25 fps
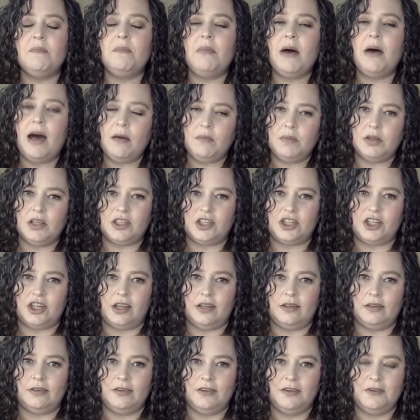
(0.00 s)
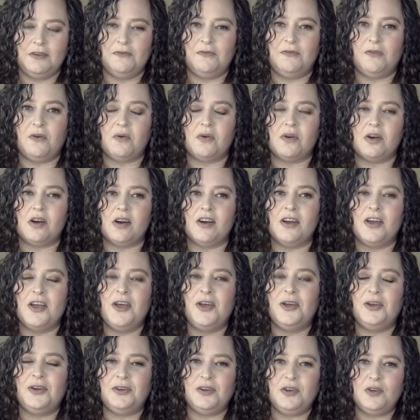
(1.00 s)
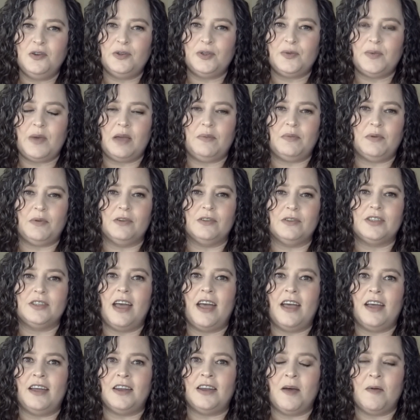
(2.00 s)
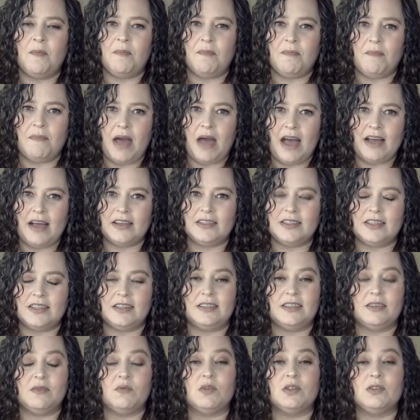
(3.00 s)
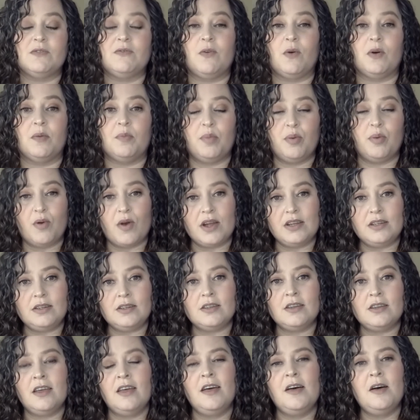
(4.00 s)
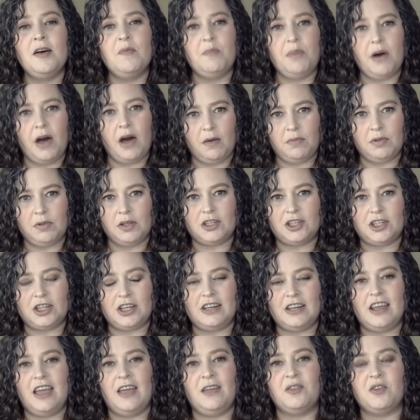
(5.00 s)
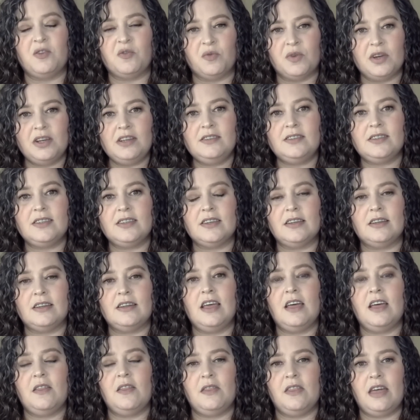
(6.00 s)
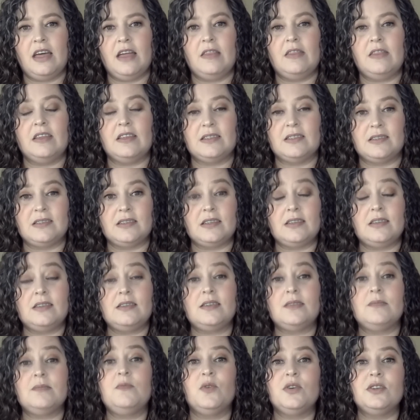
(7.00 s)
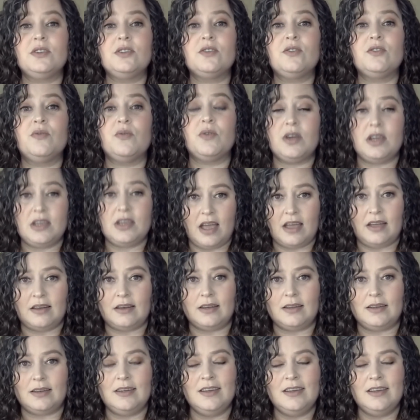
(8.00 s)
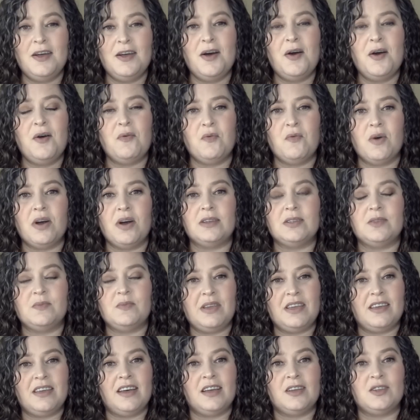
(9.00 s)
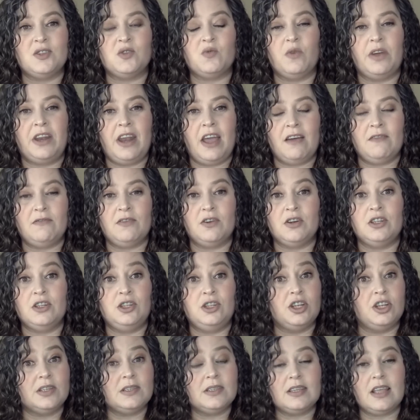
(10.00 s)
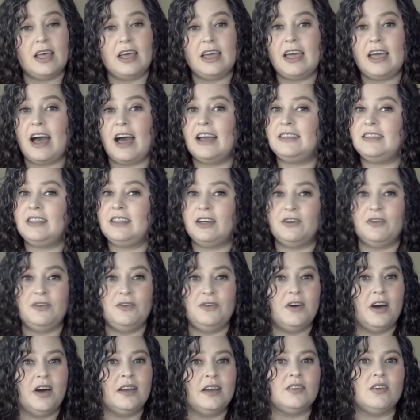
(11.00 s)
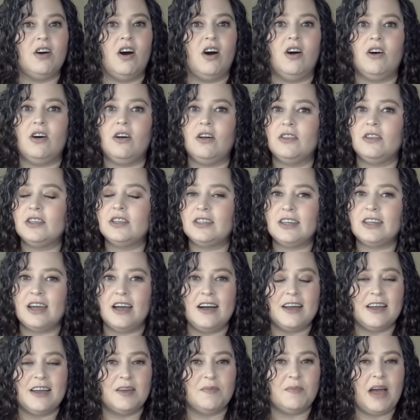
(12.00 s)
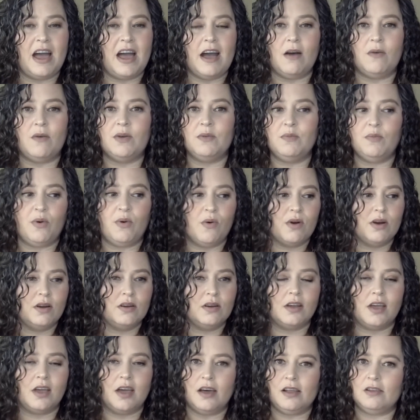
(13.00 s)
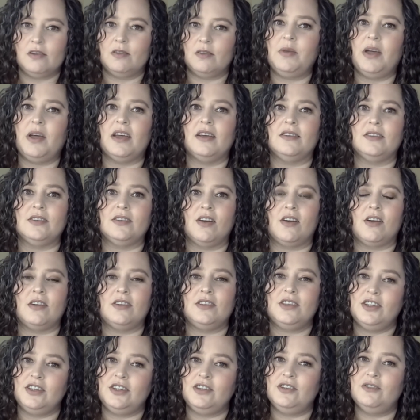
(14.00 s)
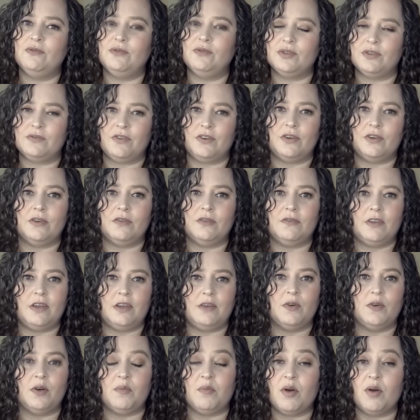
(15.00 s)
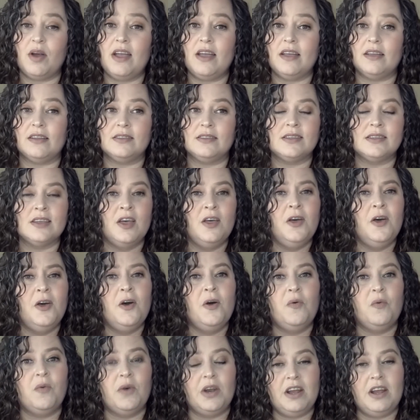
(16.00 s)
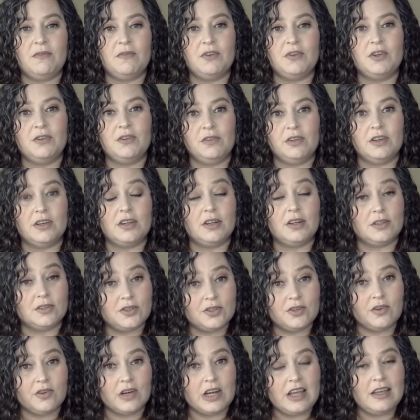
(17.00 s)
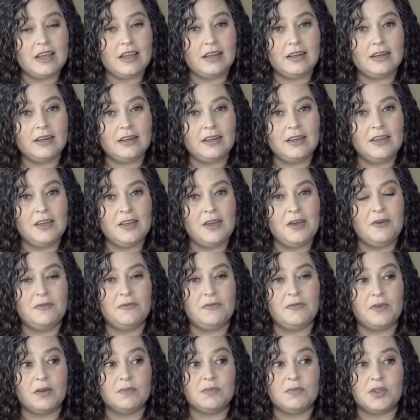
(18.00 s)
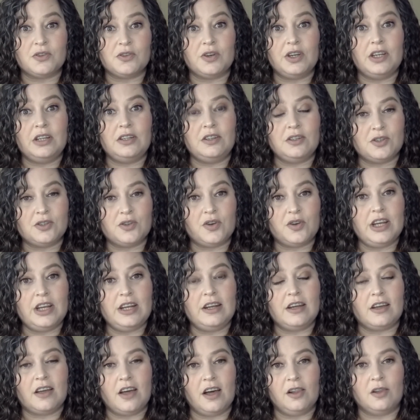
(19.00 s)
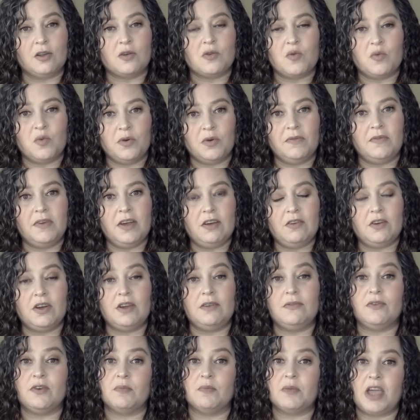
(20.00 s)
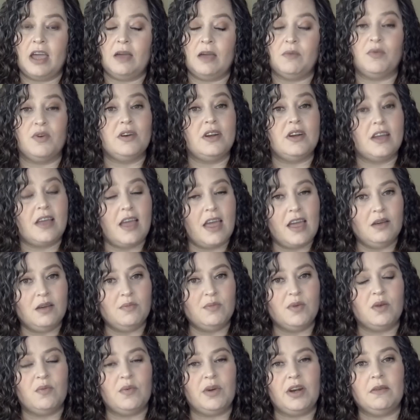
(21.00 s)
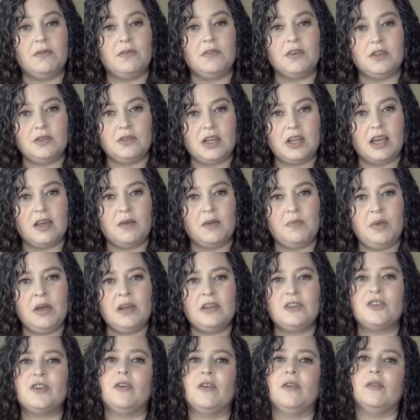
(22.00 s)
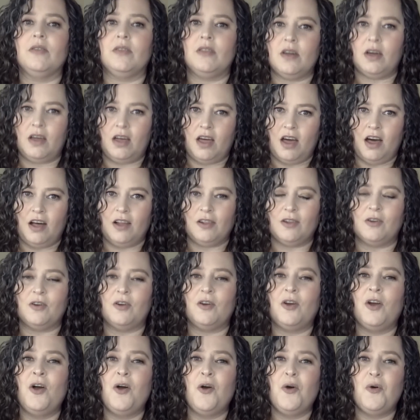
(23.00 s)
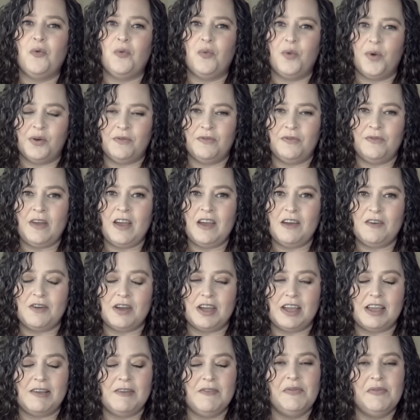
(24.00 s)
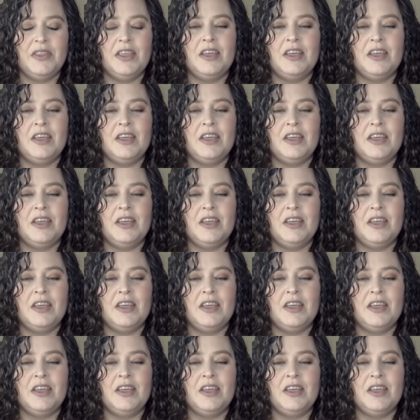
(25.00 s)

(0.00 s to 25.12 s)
publishing, for newspapers and magazines. It was for print publishing. And the reason that the system was created was because whenever, just like I tell you guys all the time how important color pegs are to use for your favorite brands, whenever you look at a screen, from screen to screen, a color will vary. From camera to camera, whenever you take a picture, the color will vary.